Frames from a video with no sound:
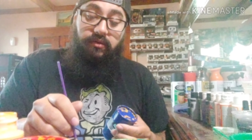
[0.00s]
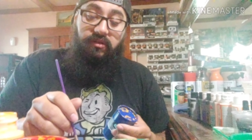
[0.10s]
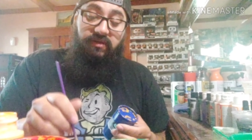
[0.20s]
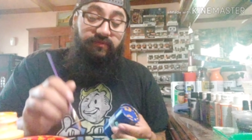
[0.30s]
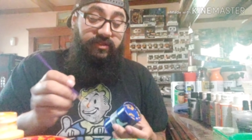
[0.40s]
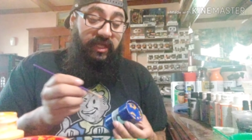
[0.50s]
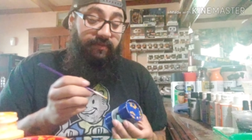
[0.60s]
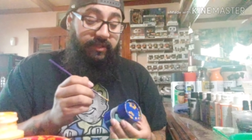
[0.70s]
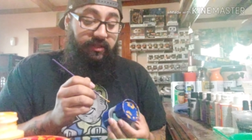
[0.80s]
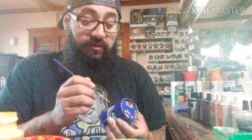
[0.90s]
leave your
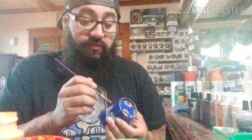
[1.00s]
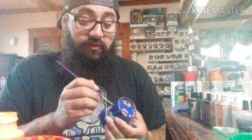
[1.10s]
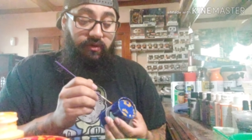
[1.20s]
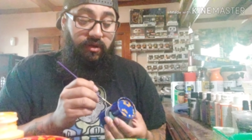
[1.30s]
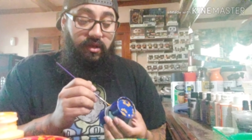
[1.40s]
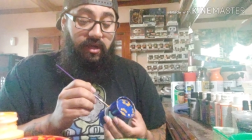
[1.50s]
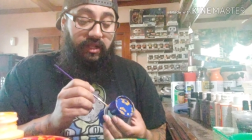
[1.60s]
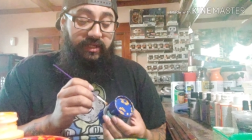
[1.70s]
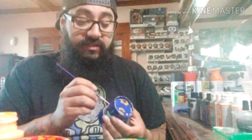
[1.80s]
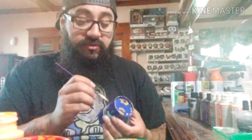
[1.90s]
slime in there, or I
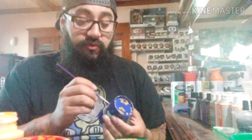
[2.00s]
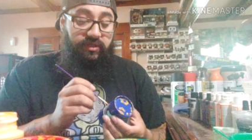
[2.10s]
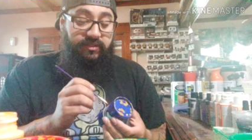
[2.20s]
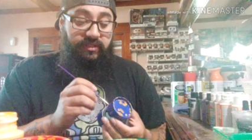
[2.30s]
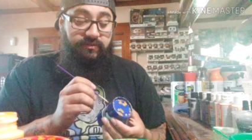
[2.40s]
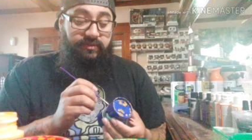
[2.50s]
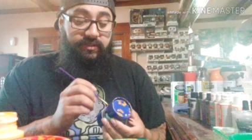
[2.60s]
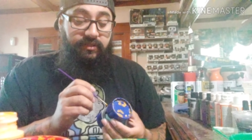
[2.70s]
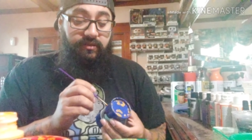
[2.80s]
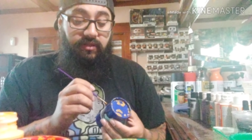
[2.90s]
like to store accessories
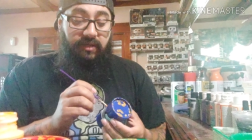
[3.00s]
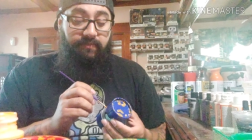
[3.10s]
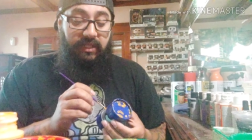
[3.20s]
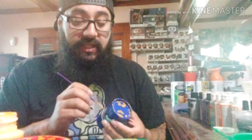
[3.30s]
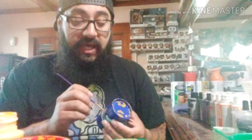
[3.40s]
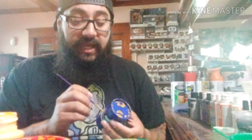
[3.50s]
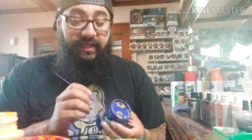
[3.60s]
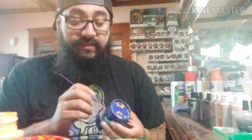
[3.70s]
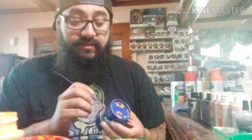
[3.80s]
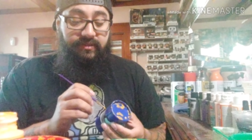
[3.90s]
in here like my
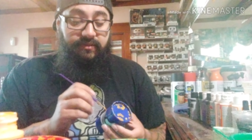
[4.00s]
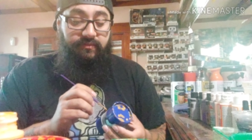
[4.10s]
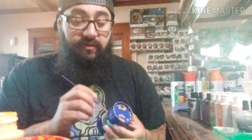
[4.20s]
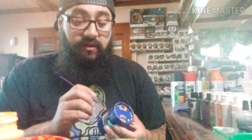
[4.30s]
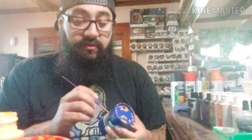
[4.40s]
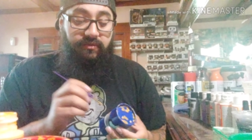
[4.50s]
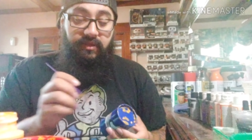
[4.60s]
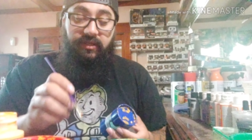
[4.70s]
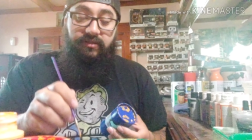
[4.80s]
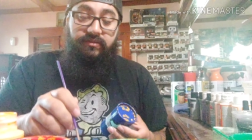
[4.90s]
lights and other
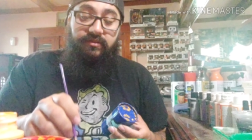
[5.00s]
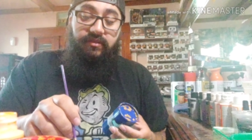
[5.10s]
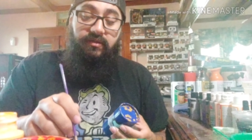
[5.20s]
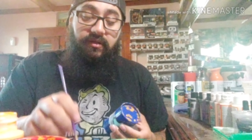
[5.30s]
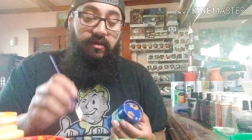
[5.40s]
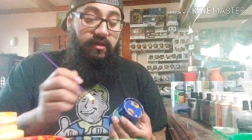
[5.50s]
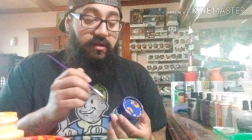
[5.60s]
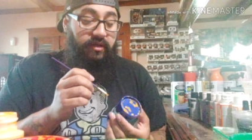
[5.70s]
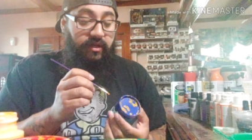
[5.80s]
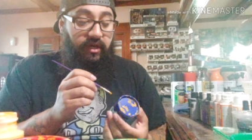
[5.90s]
things,
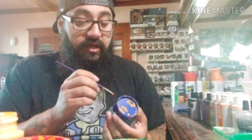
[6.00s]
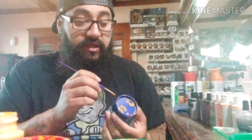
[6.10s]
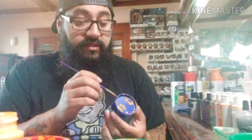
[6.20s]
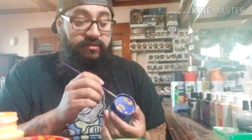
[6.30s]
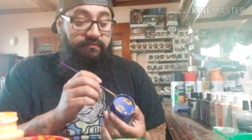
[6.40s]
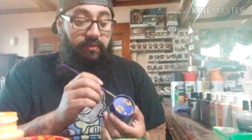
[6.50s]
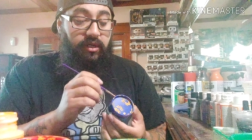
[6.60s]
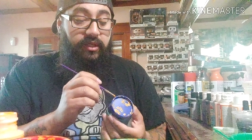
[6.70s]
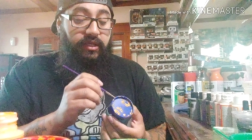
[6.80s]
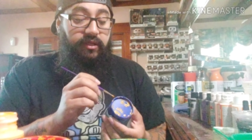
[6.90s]
guns,
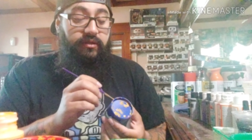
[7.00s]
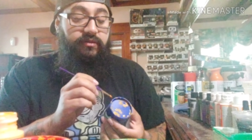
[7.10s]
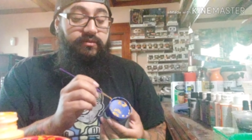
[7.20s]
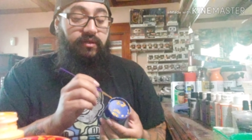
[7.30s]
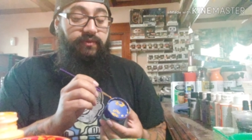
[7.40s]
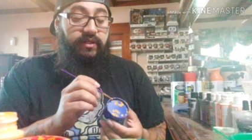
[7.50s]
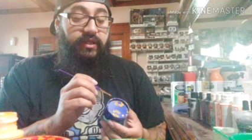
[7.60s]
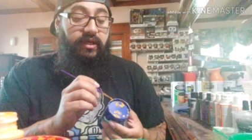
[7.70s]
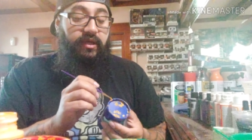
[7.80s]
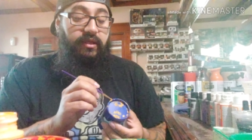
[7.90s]
money, stuff like
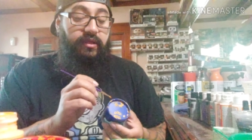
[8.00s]
that.